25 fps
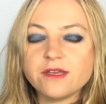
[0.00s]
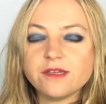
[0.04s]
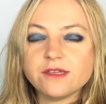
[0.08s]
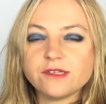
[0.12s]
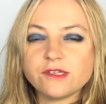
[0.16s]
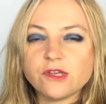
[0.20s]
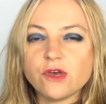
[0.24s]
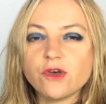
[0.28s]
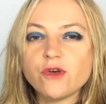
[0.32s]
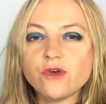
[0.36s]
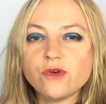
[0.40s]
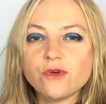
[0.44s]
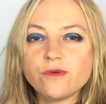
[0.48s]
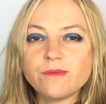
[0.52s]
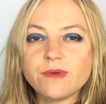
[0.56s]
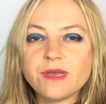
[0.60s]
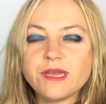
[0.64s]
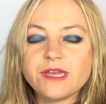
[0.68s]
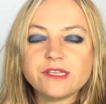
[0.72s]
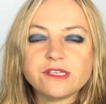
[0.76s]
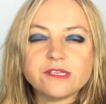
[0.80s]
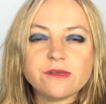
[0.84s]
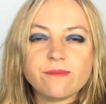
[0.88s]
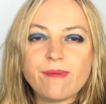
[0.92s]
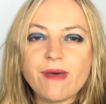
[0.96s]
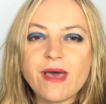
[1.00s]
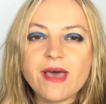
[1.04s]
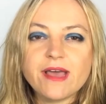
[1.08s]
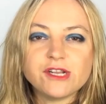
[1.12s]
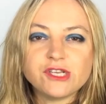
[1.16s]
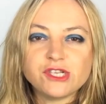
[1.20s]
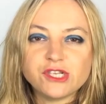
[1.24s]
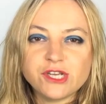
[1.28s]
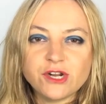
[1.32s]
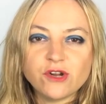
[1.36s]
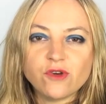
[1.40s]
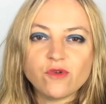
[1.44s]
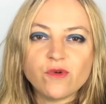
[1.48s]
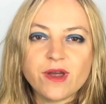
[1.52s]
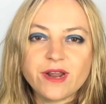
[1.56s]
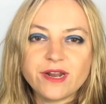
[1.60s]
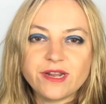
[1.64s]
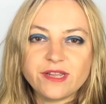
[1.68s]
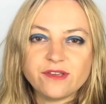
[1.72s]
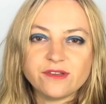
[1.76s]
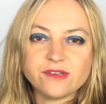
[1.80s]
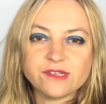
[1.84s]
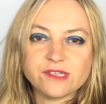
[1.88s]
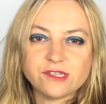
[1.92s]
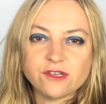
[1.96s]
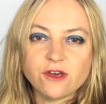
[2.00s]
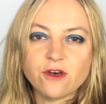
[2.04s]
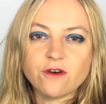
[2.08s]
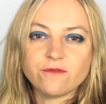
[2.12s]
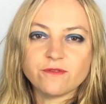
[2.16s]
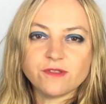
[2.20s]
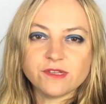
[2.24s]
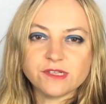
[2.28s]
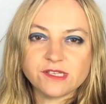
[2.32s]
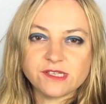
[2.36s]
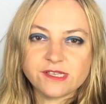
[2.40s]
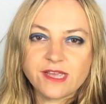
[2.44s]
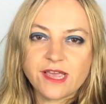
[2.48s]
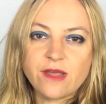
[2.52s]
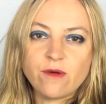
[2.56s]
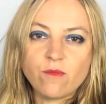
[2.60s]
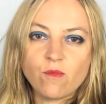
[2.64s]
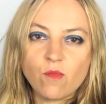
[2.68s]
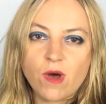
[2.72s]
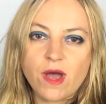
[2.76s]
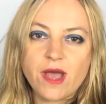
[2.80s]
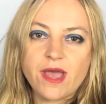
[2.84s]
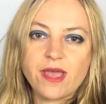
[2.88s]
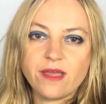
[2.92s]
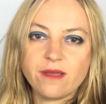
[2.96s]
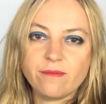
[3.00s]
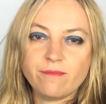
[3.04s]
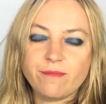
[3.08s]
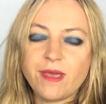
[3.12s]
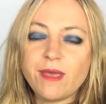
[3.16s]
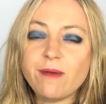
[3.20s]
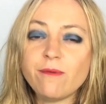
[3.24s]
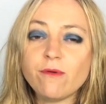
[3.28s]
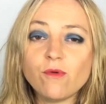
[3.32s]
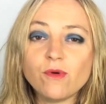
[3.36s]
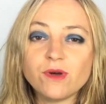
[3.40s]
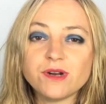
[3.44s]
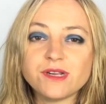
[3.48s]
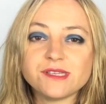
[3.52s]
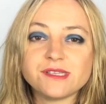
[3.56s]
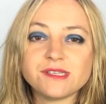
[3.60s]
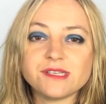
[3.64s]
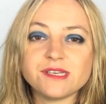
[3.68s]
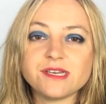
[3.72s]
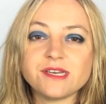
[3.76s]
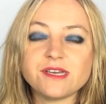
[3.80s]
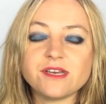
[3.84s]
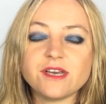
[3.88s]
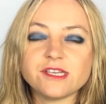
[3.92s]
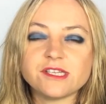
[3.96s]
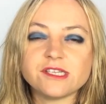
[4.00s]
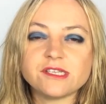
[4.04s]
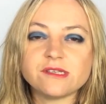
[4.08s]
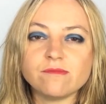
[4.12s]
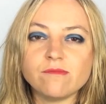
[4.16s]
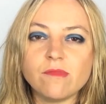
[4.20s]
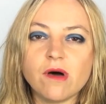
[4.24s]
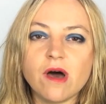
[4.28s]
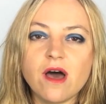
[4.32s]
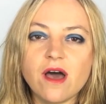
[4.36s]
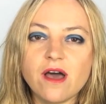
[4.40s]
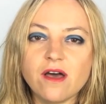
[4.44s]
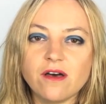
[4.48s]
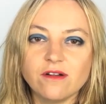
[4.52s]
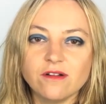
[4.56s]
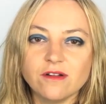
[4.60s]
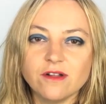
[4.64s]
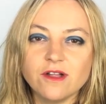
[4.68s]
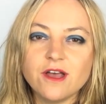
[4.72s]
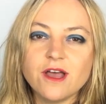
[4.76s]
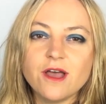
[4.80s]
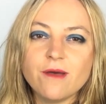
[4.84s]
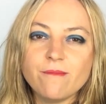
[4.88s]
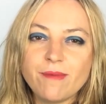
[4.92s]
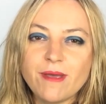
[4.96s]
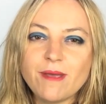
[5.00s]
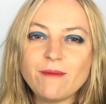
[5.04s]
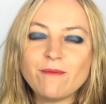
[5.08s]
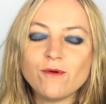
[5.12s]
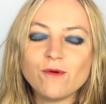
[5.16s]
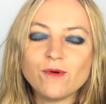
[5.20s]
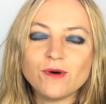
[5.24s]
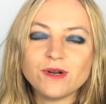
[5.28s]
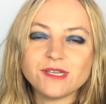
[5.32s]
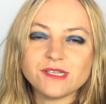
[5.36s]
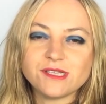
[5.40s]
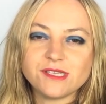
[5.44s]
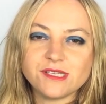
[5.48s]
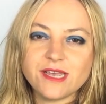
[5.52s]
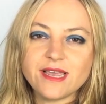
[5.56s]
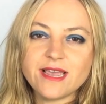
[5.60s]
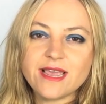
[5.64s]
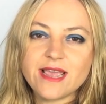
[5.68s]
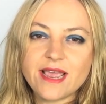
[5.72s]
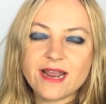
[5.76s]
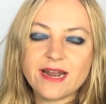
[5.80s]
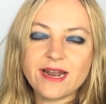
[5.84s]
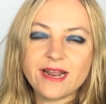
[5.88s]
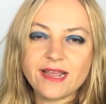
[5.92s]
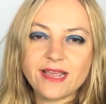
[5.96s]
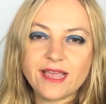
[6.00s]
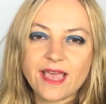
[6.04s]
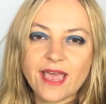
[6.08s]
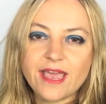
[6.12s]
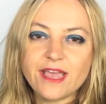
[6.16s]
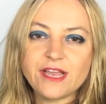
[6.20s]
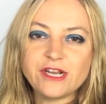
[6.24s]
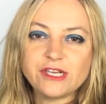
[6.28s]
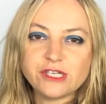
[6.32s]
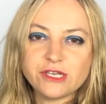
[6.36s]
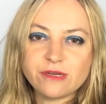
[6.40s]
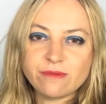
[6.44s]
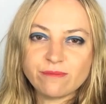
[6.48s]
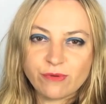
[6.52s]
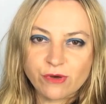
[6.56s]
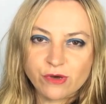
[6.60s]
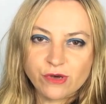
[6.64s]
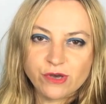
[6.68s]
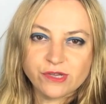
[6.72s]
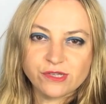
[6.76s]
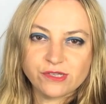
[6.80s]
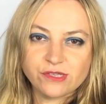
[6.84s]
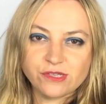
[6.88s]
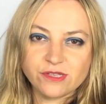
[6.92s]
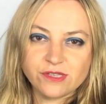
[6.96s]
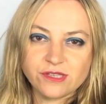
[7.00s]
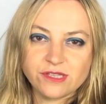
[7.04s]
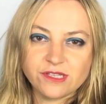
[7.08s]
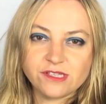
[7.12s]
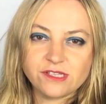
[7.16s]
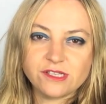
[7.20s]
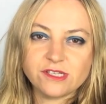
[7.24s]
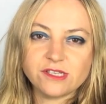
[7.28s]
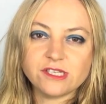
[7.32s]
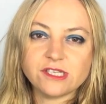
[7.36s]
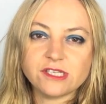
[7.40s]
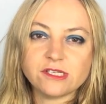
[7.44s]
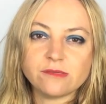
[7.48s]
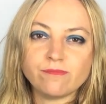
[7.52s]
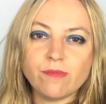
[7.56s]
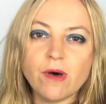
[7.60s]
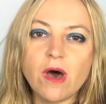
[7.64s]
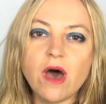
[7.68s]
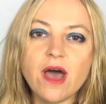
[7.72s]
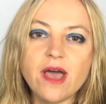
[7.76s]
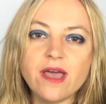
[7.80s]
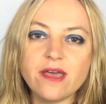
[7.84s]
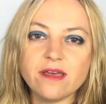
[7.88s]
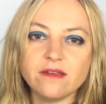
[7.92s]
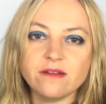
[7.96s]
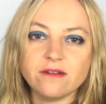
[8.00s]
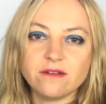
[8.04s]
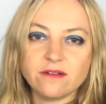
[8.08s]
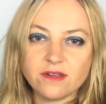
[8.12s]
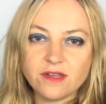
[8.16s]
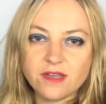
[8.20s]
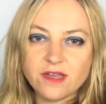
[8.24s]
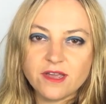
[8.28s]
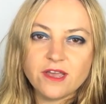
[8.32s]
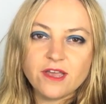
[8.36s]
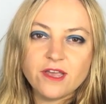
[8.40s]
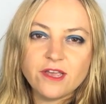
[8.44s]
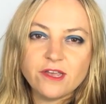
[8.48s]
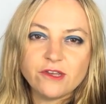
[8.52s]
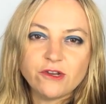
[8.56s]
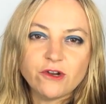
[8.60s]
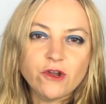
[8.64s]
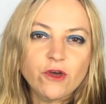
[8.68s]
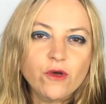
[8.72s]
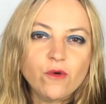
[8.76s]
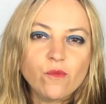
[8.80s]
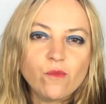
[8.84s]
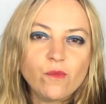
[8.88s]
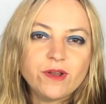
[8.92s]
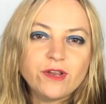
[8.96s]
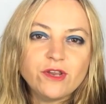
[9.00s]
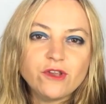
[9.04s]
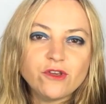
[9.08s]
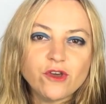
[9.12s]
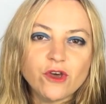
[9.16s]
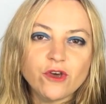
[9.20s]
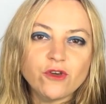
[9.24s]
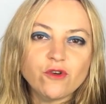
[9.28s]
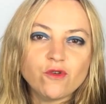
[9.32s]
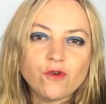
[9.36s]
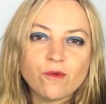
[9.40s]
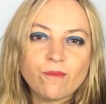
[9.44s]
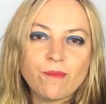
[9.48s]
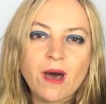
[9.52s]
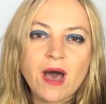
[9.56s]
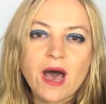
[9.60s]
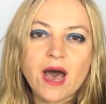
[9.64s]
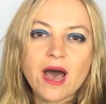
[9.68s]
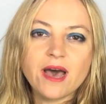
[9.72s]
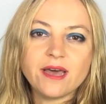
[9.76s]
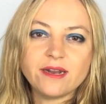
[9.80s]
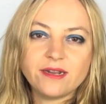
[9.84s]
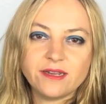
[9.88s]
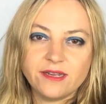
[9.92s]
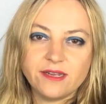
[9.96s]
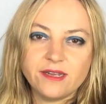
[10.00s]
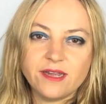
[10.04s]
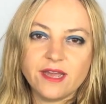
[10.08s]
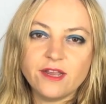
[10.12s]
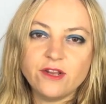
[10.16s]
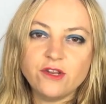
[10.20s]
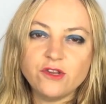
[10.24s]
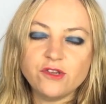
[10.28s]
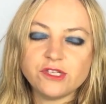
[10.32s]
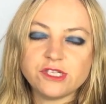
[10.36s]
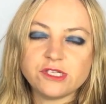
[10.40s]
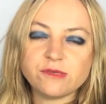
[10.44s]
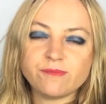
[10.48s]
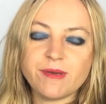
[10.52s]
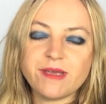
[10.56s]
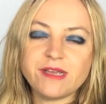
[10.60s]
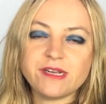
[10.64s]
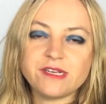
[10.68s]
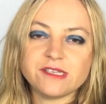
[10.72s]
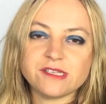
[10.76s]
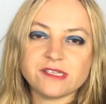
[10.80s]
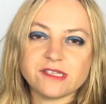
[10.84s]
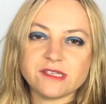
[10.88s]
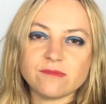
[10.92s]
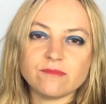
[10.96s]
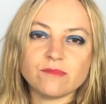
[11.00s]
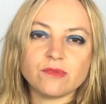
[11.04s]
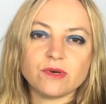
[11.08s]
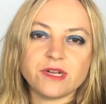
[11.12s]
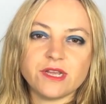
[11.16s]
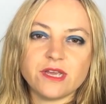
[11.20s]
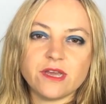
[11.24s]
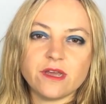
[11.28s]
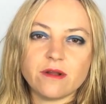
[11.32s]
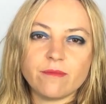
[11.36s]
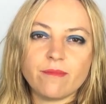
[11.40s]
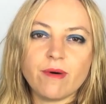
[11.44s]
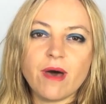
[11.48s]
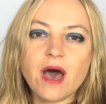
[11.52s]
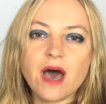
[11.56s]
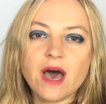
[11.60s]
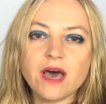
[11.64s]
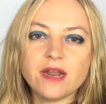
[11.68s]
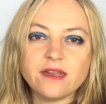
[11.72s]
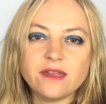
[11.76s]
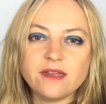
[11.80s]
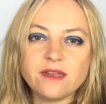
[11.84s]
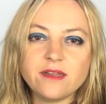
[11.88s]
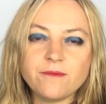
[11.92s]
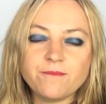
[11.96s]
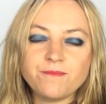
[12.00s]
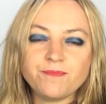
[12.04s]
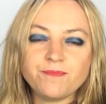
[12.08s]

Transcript: So it's about generating yourself the same way. People want to see a smile. People want to see an engaging person that's inspired. You know, when you go to a party and you speak to somebody at a party,